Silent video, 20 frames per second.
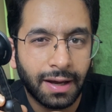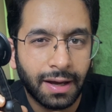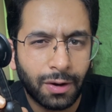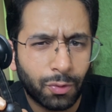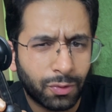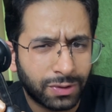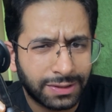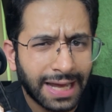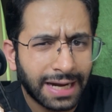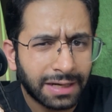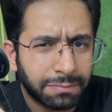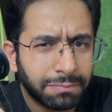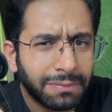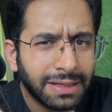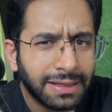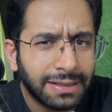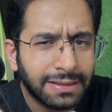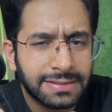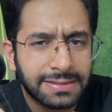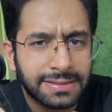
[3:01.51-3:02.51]
What that
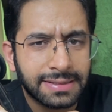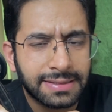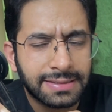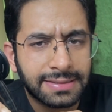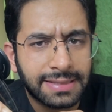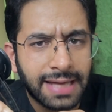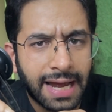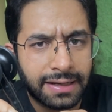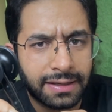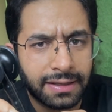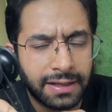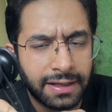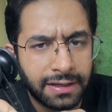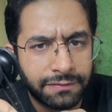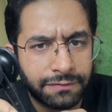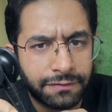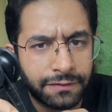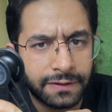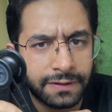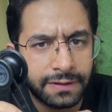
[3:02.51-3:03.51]
means is that
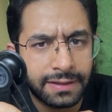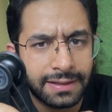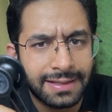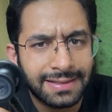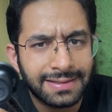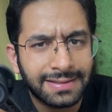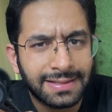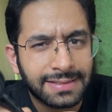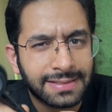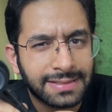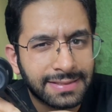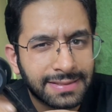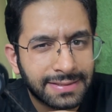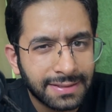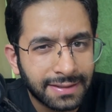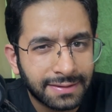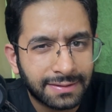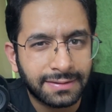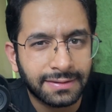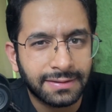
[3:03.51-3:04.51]
even the
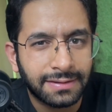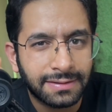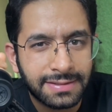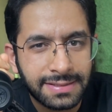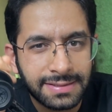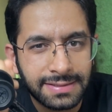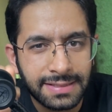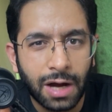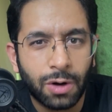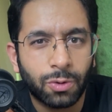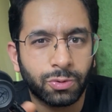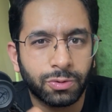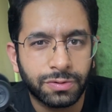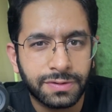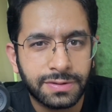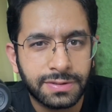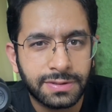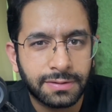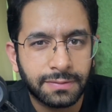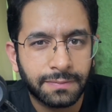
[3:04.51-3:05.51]
subtle
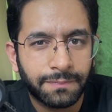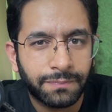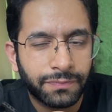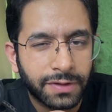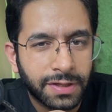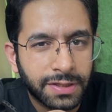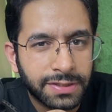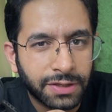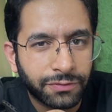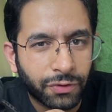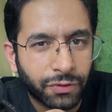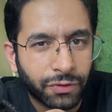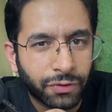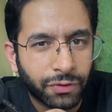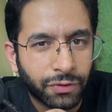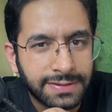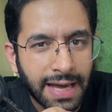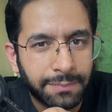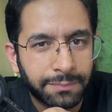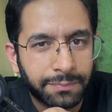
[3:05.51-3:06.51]
sounds, say for
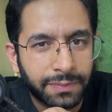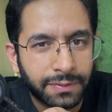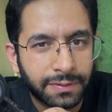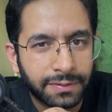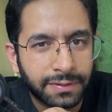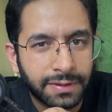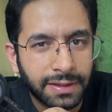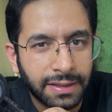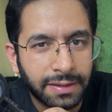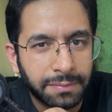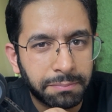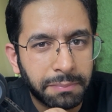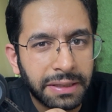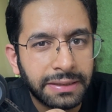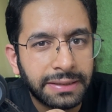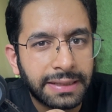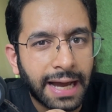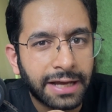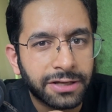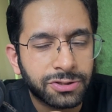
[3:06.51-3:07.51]
example the
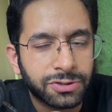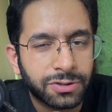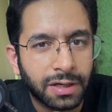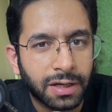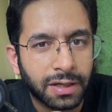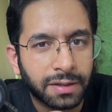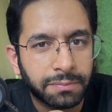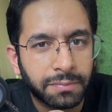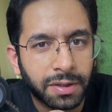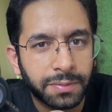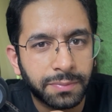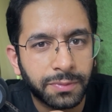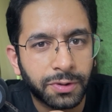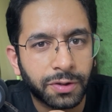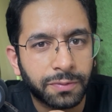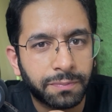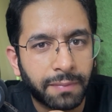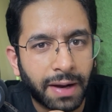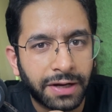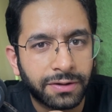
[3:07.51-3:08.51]
mid-diastolic murmur
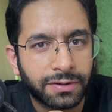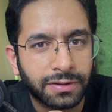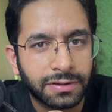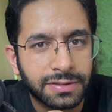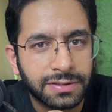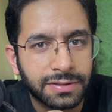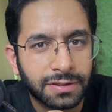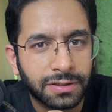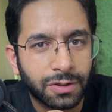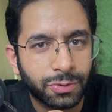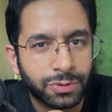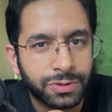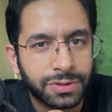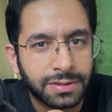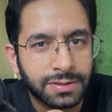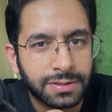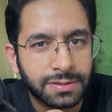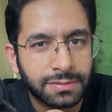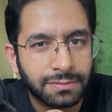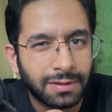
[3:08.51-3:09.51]
of mitral
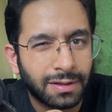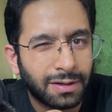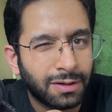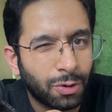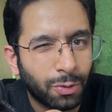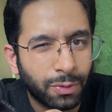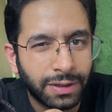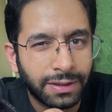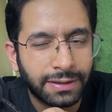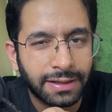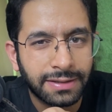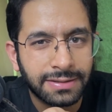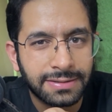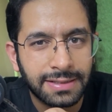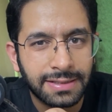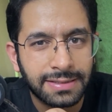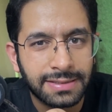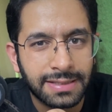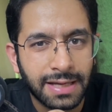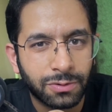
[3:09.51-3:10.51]
stenosis, low
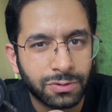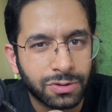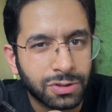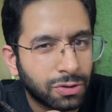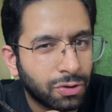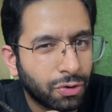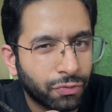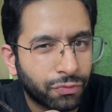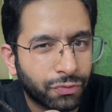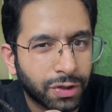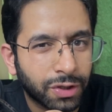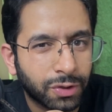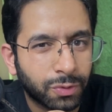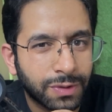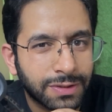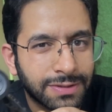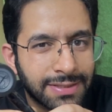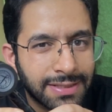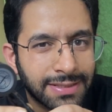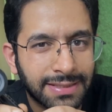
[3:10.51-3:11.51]
intensity sounds, low
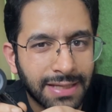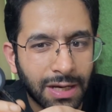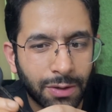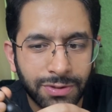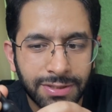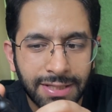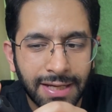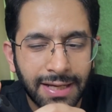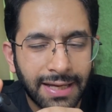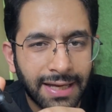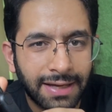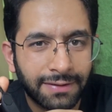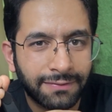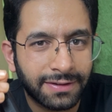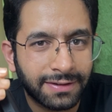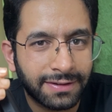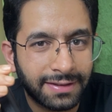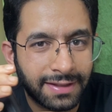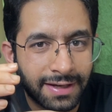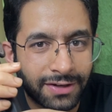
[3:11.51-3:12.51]
frequency sounds,
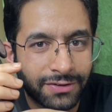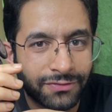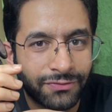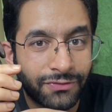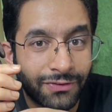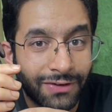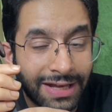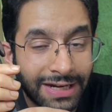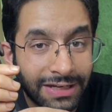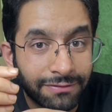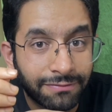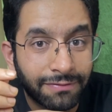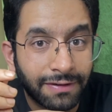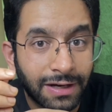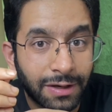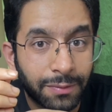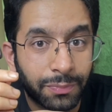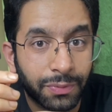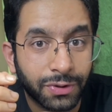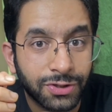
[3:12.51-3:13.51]
even they are very
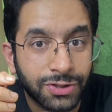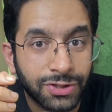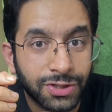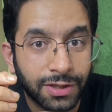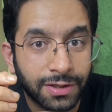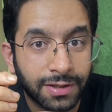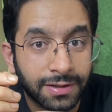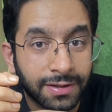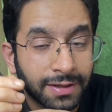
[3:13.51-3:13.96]
well appreciated.